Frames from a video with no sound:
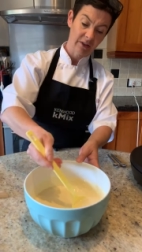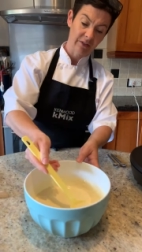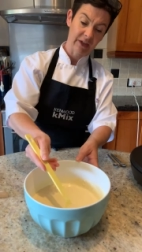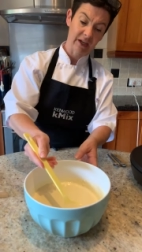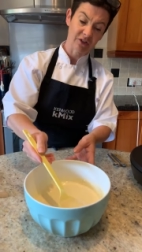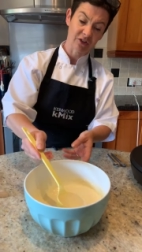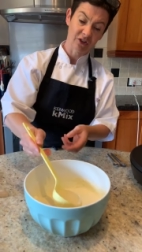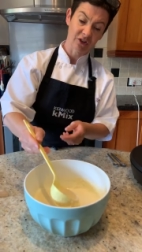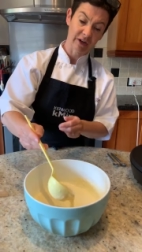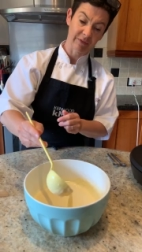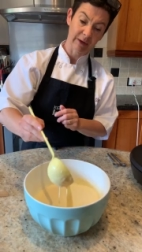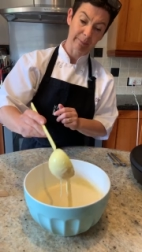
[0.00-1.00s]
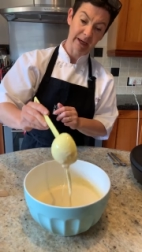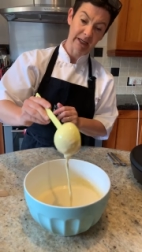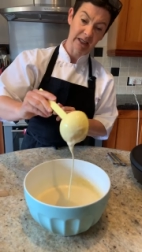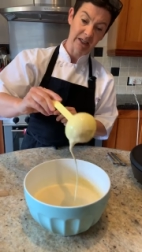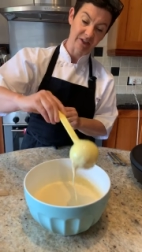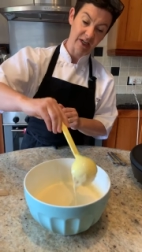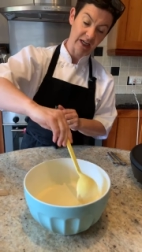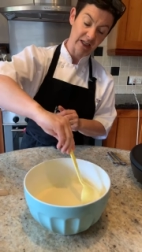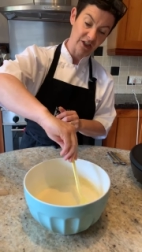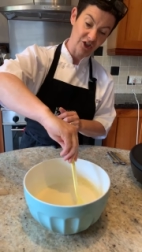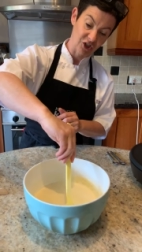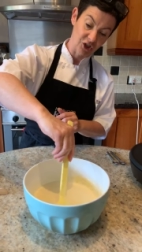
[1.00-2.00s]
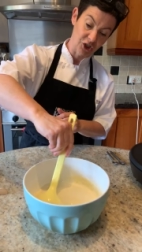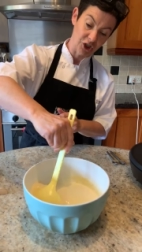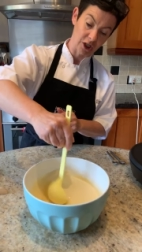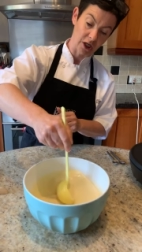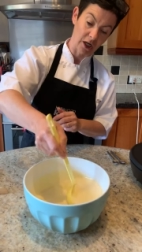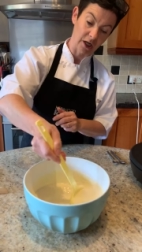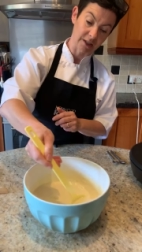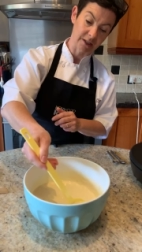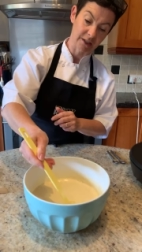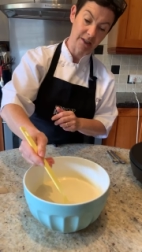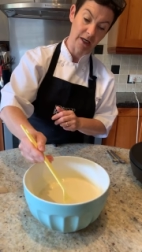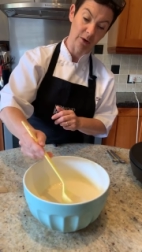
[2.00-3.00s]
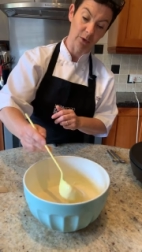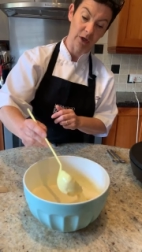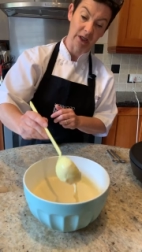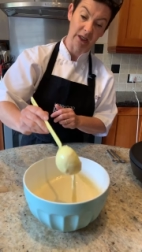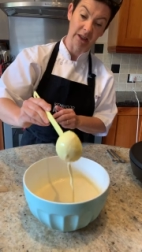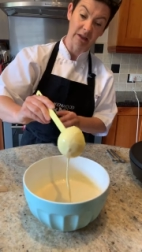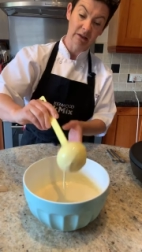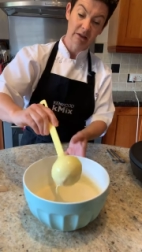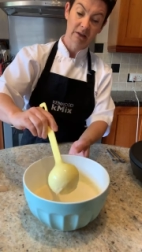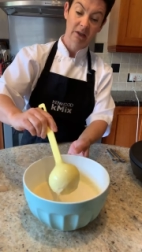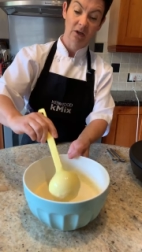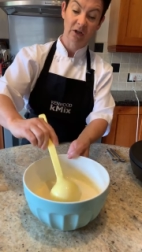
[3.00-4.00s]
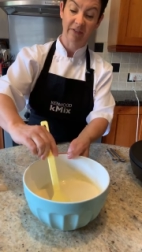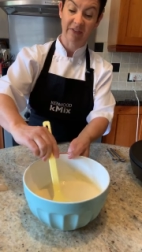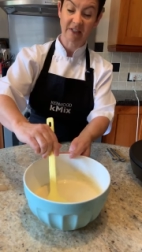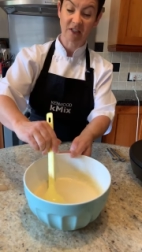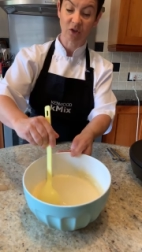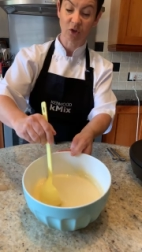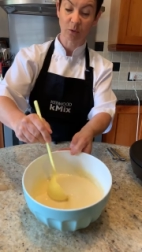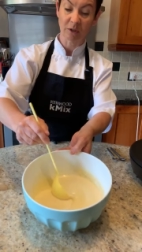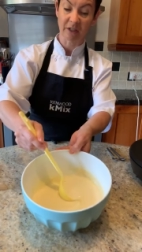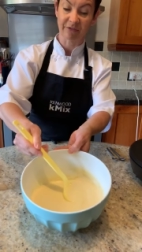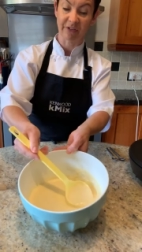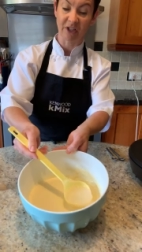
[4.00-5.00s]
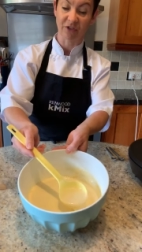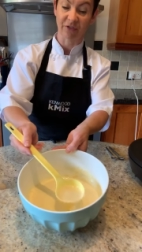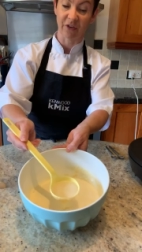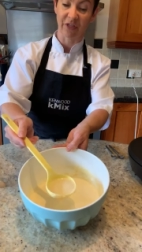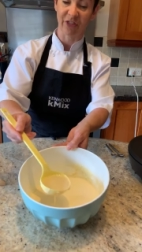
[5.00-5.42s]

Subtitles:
that you're having a panic attack and it's just not working. Okay, this is gonna go into the fridge for